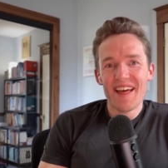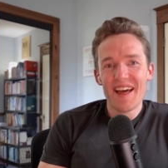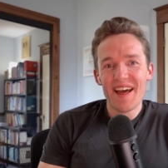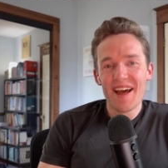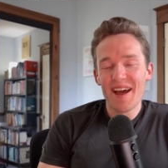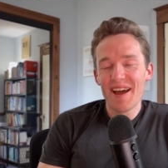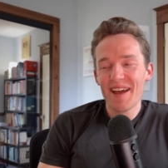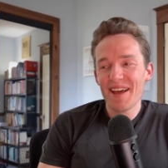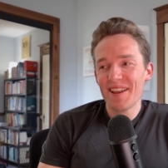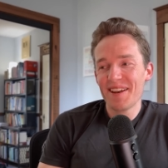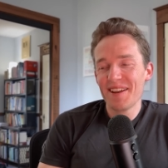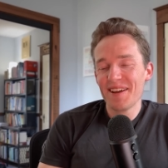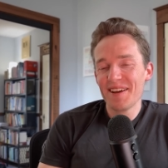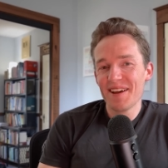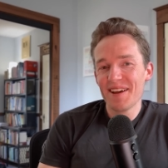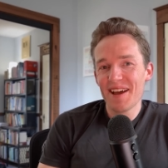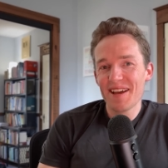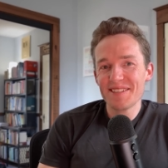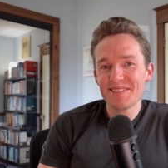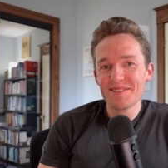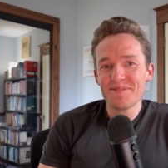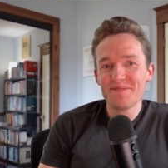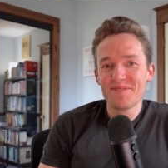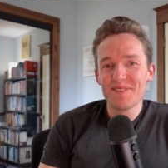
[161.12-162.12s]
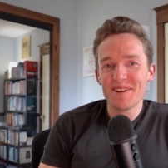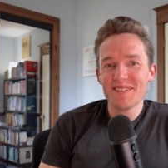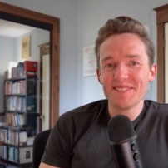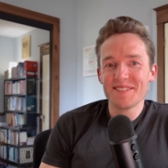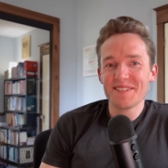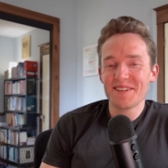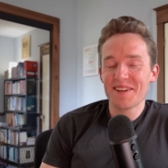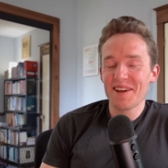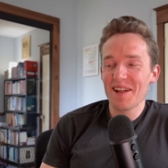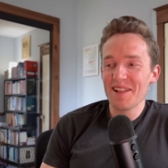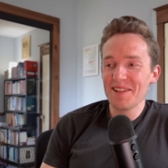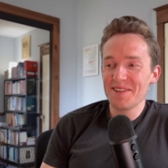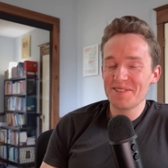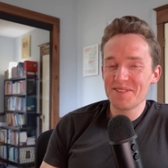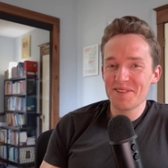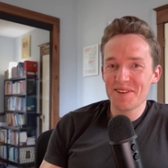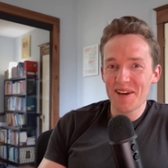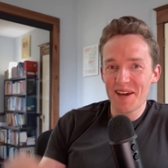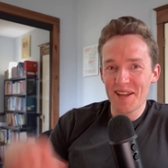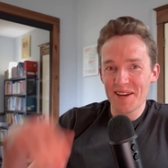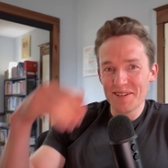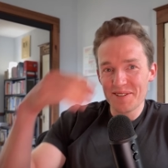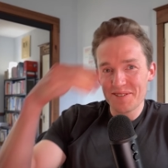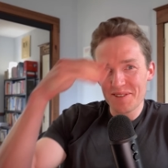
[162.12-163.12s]
I had uh, I had some friends in college who
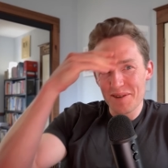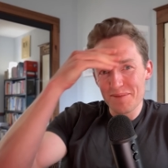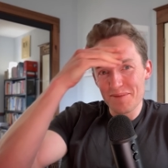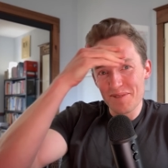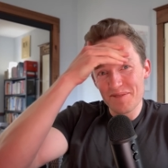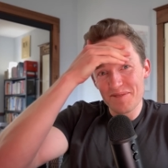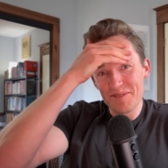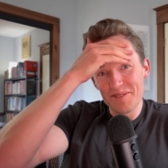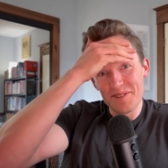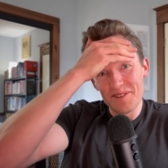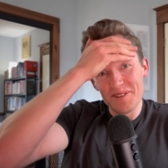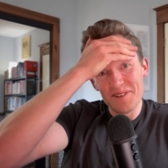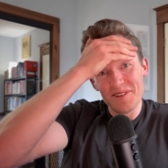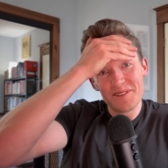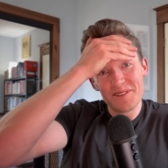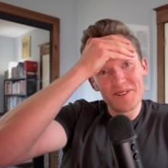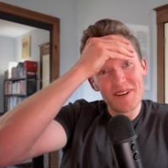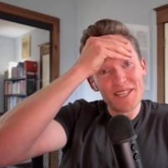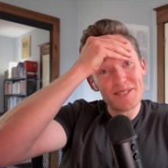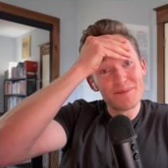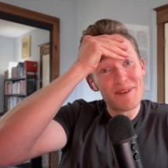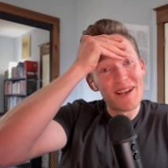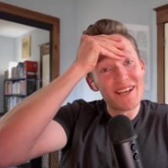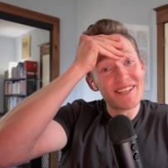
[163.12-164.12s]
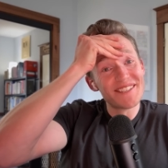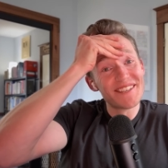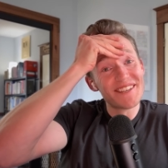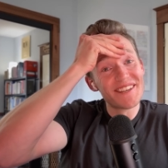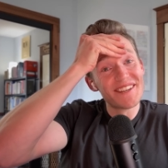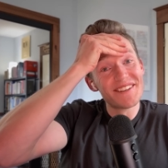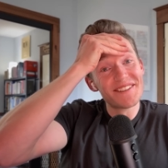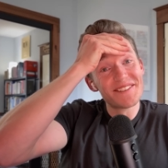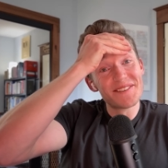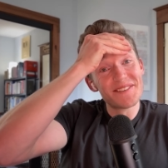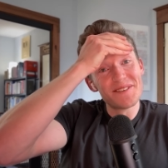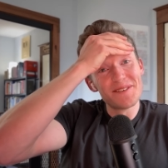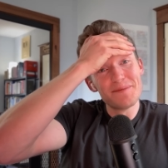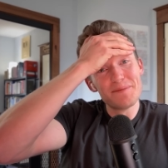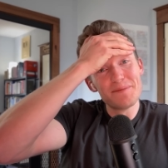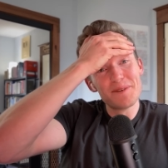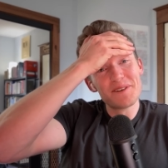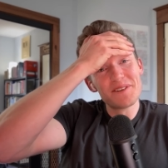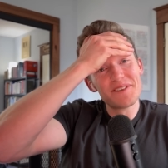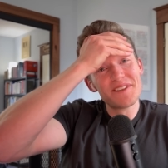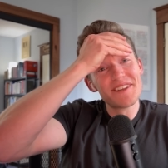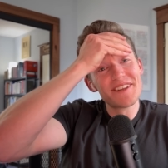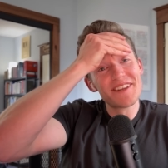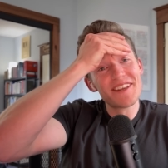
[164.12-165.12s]
got in trouble for trespassing in a certain
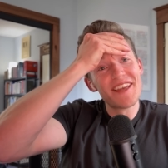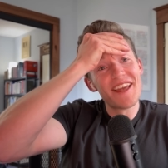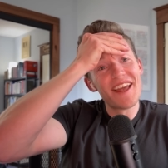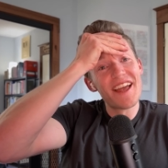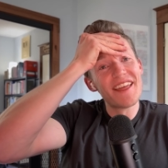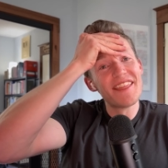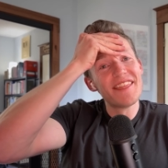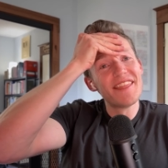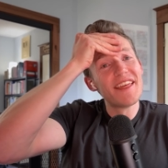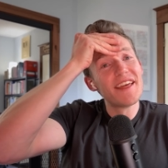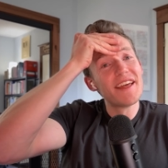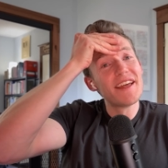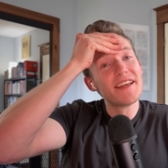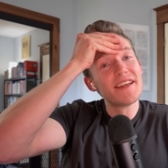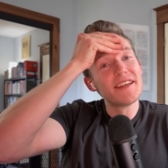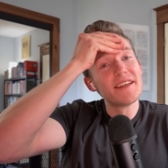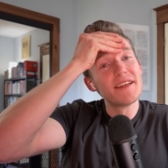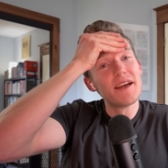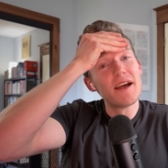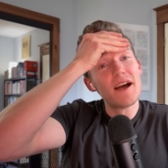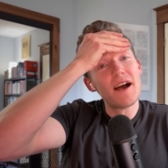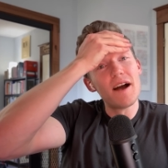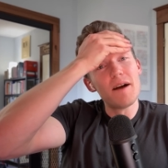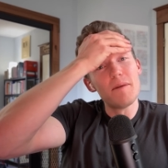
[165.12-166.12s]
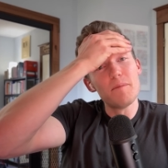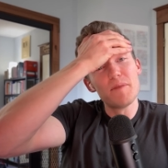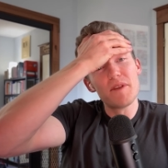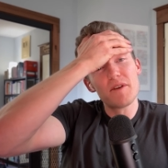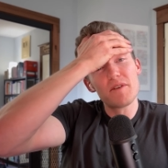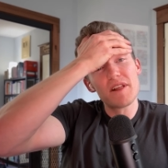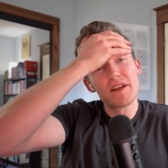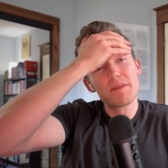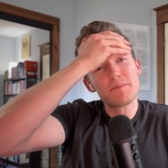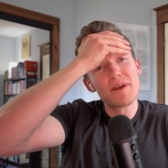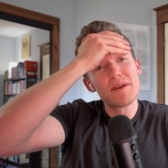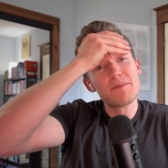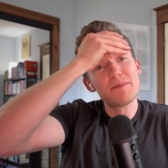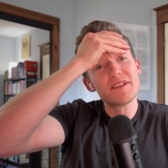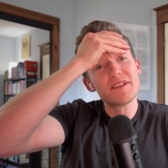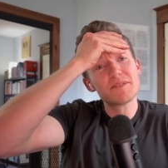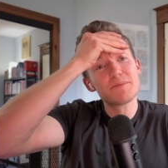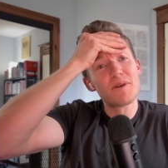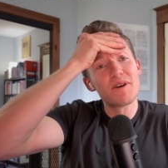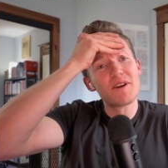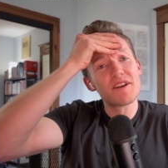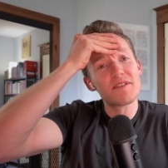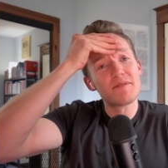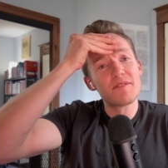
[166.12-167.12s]
building, and they um, they're like, maybe as
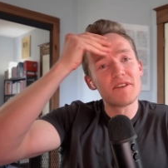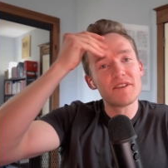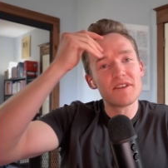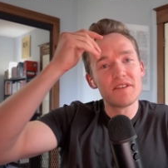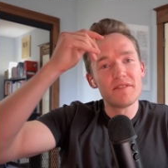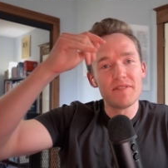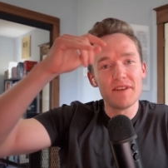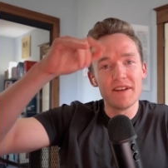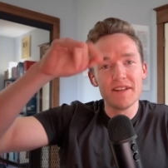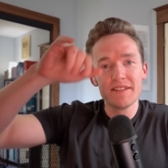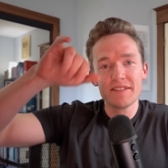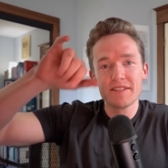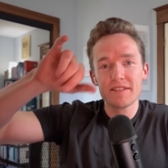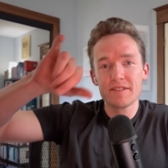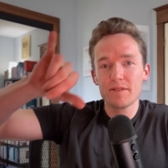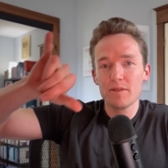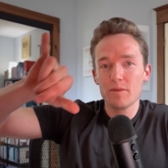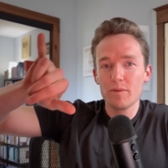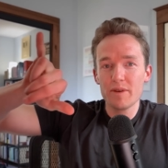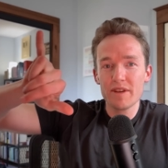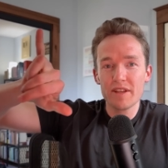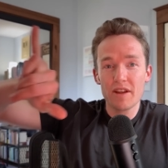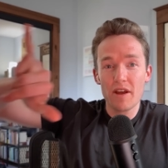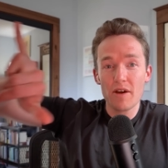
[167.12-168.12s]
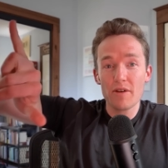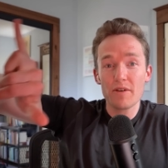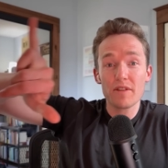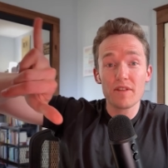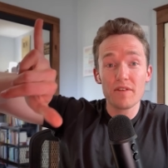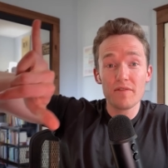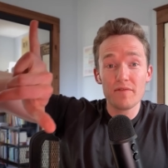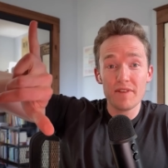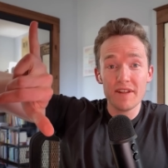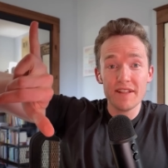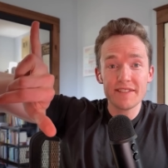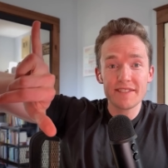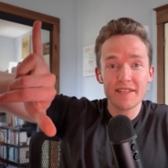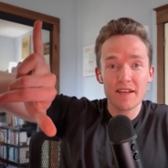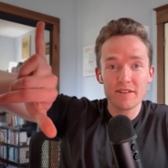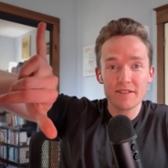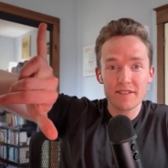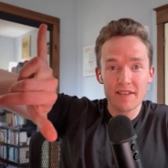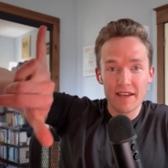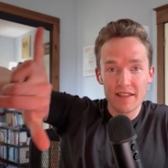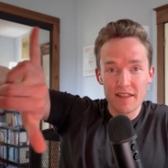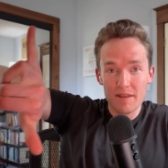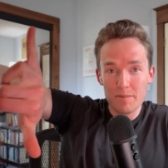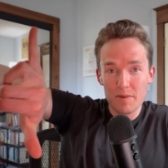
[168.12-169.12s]
part of our defense, we go to the fence
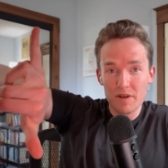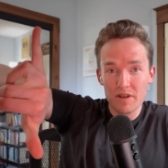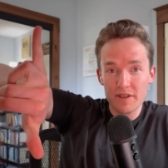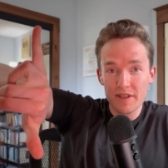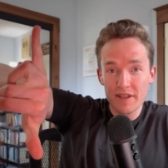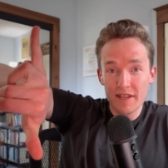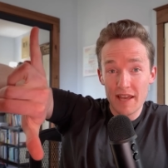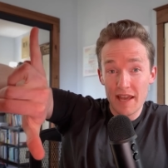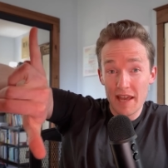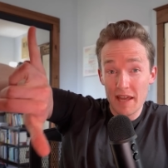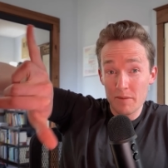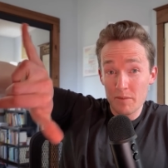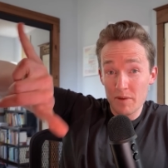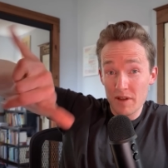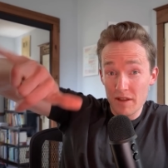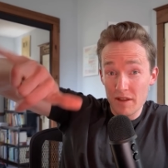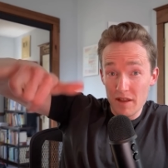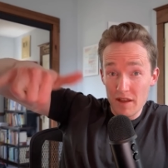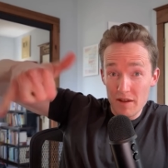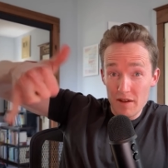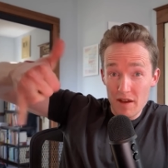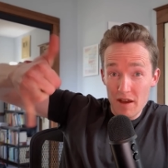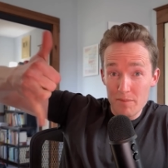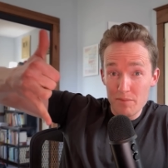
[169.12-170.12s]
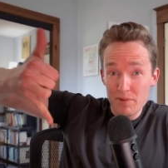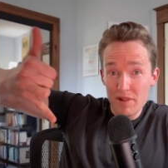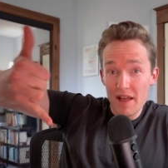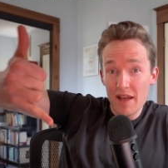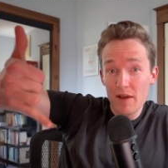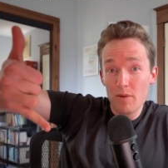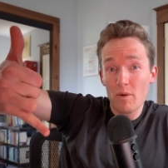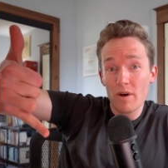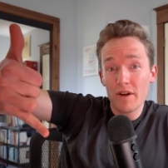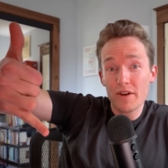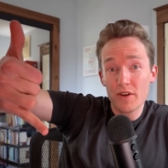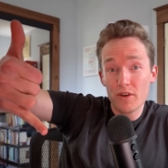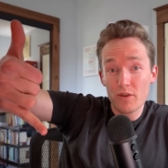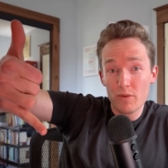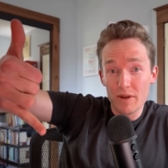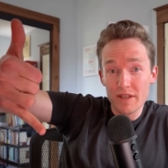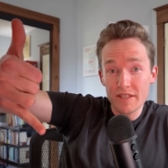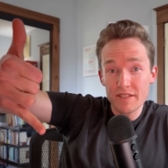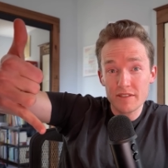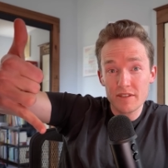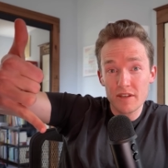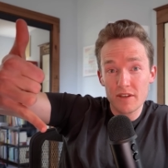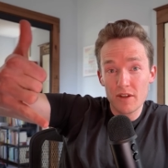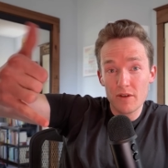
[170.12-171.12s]
outside the building and we apply one
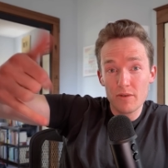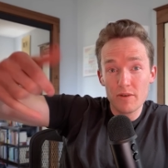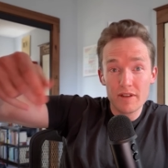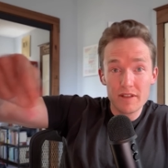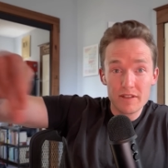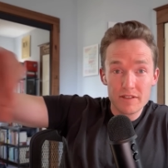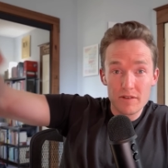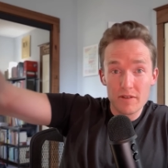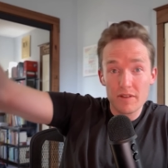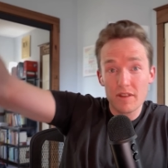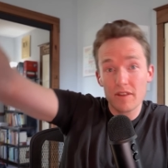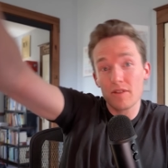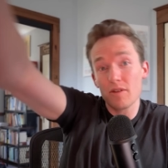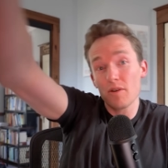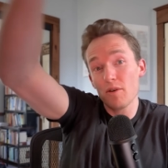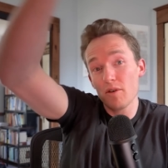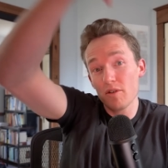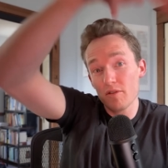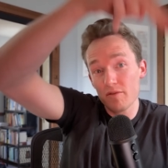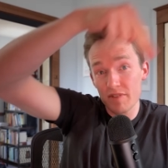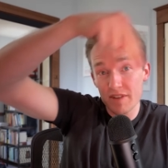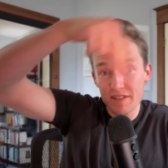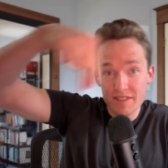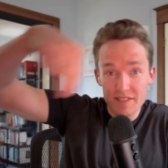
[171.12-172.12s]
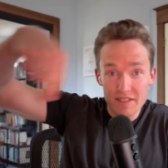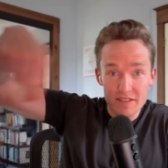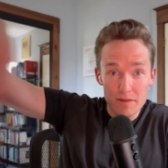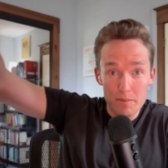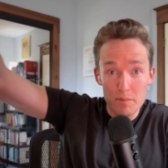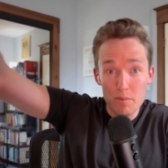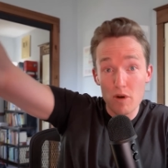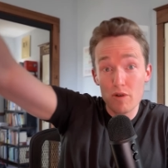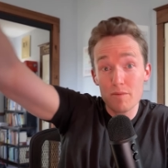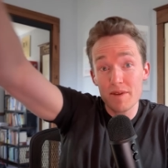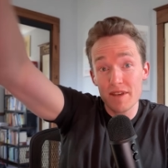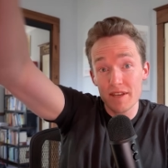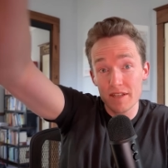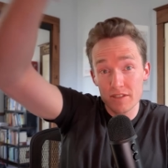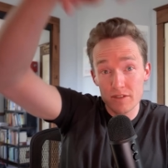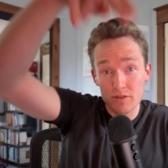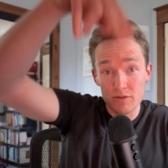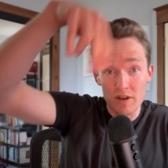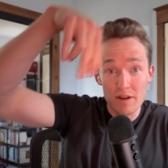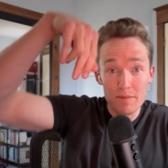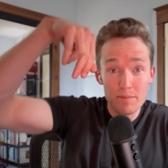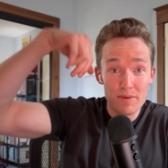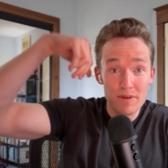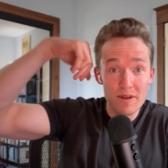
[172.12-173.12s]
twist to it so that the whole fence is a Möbius
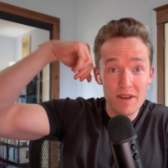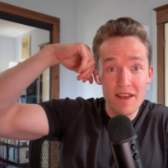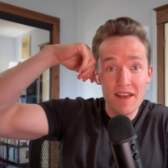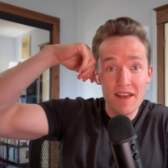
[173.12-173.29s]
strip.